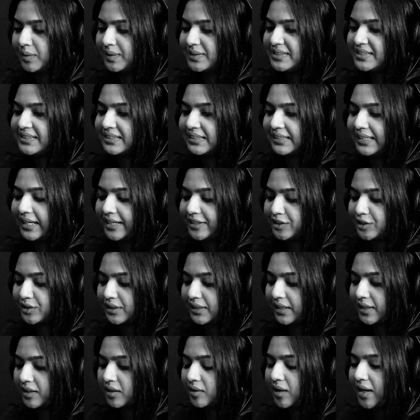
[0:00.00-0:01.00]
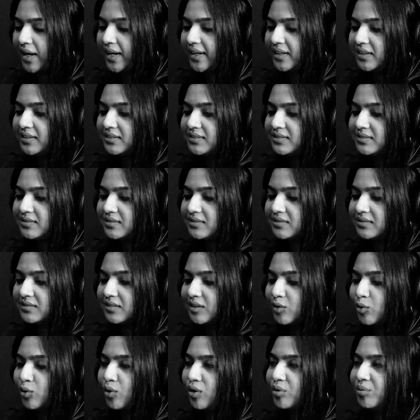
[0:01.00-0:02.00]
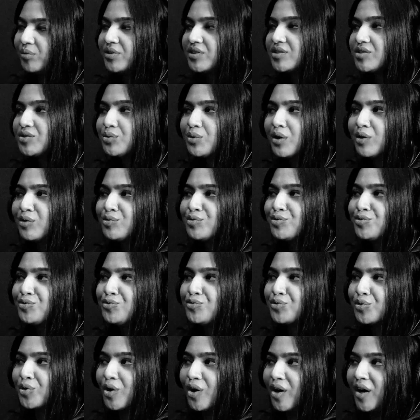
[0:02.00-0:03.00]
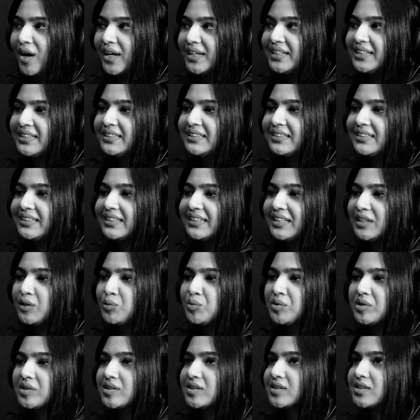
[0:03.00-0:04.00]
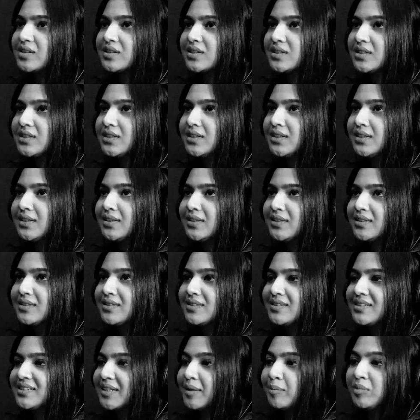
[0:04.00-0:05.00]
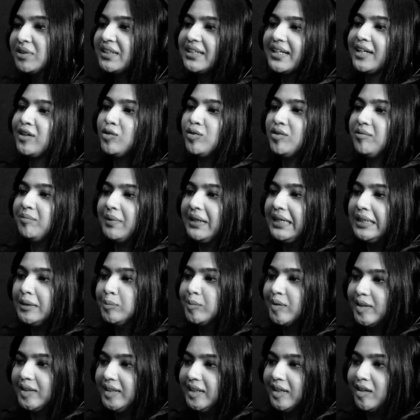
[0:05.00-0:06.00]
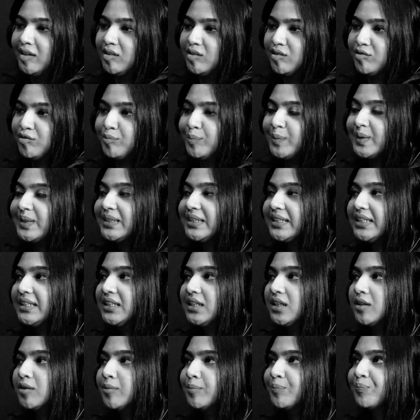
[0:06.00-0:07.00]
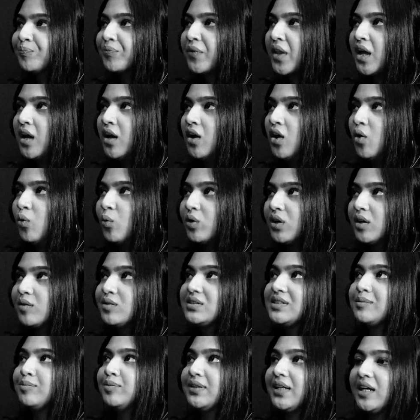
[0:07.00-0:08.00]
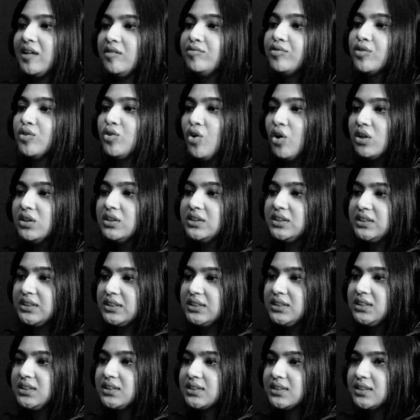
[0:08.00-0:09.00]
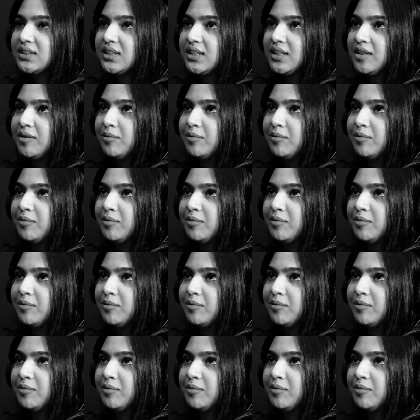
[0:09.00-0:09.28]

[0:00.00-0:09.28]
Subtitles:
it's the latter. Like, I always knew how to draw. I didn't think it was something I could make money out of. But then when I was applying for colleges,